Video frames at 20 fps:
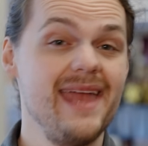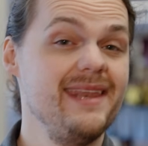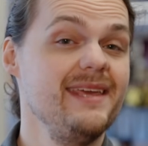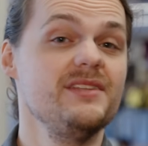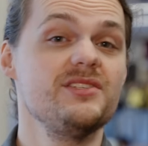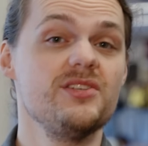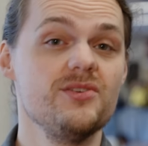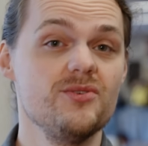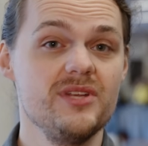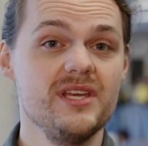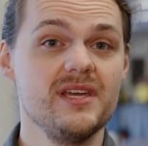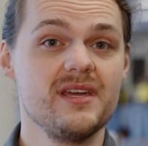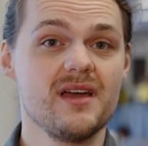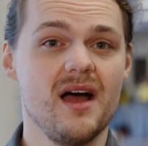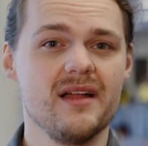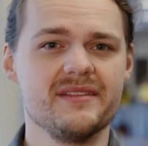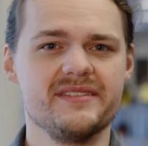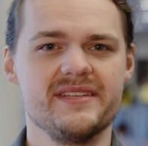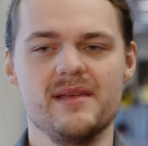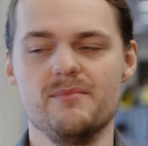any 2D
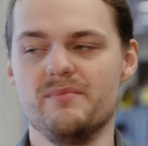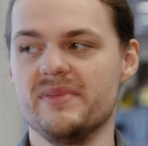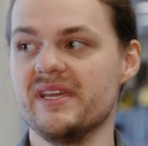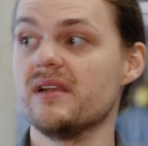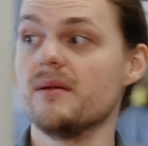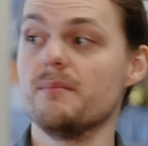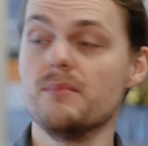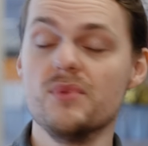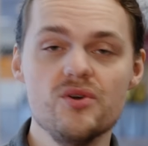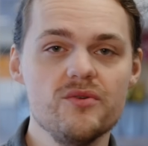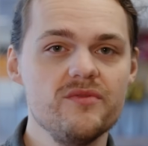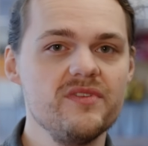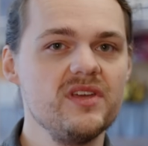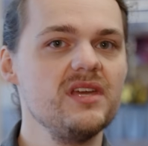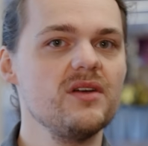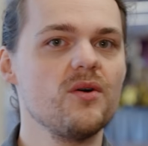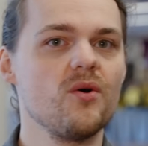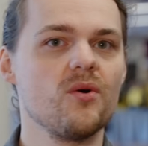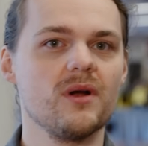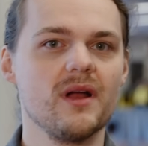content, be it a
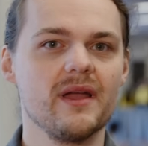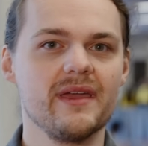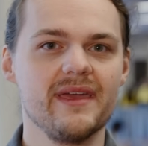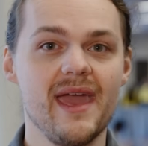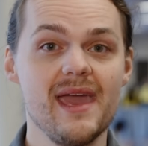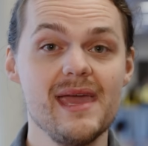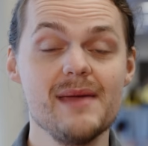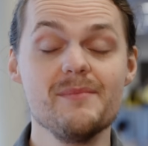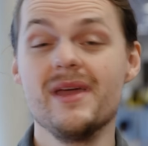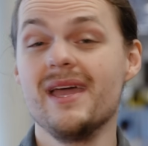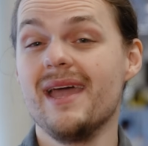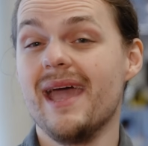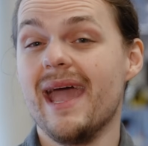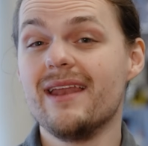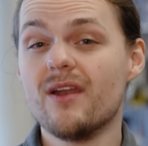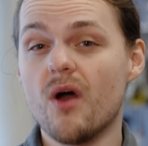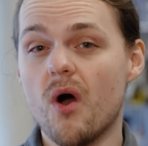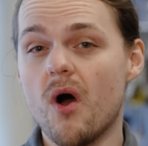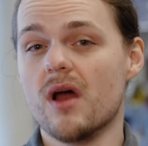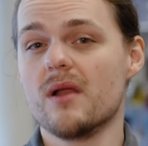movie or a game,
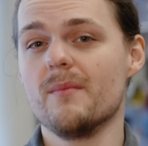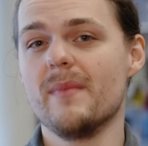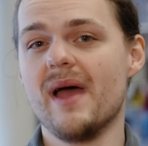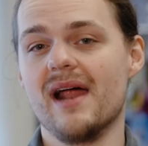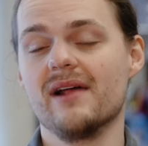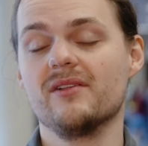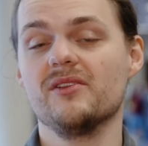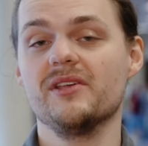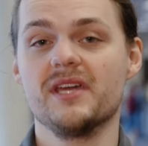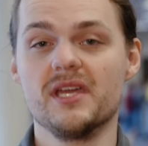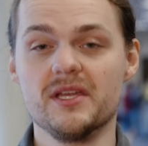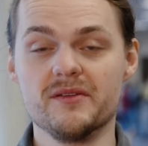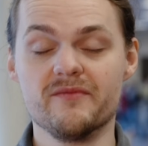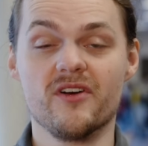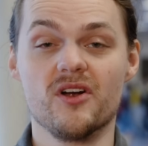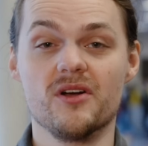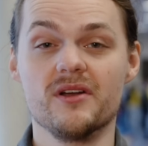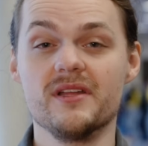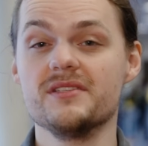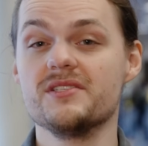and automatically
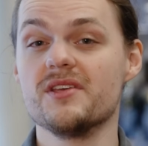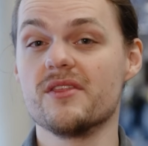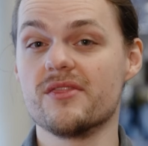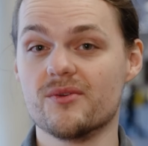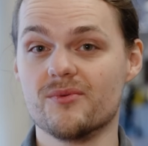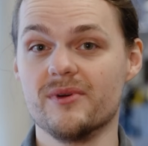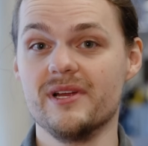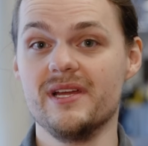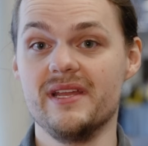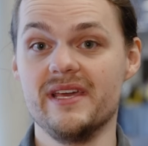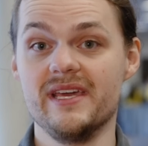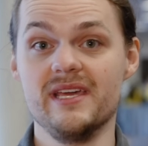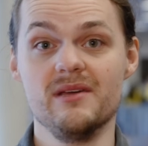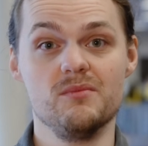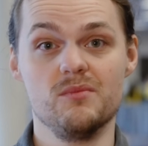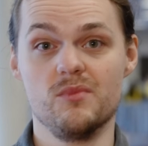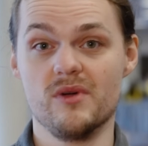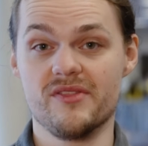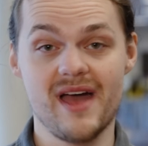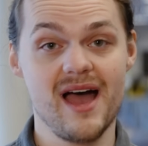convert it to
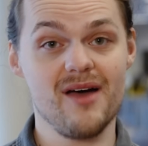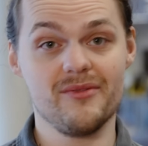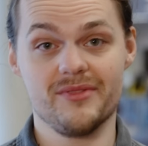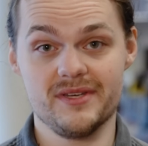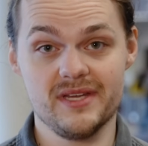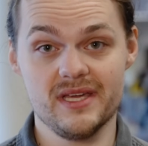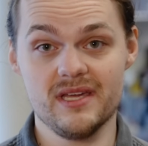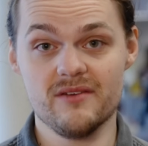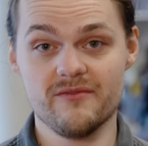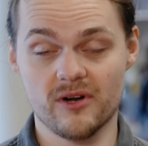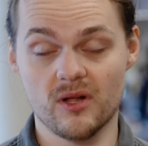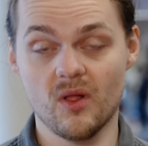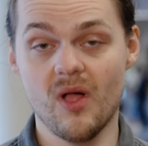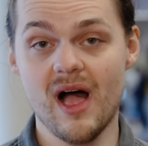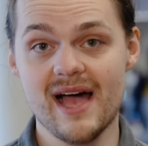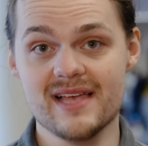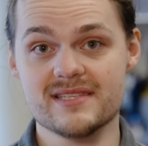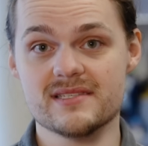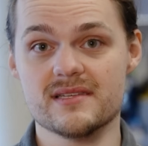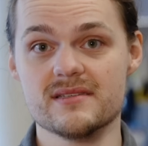3D without the need for
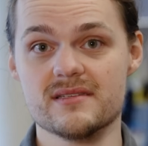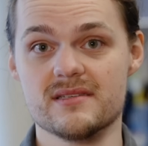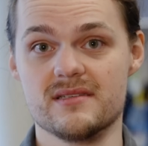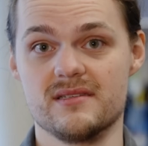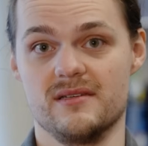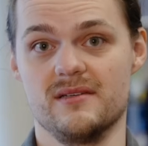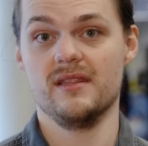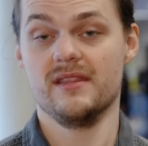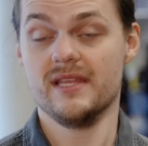glasses.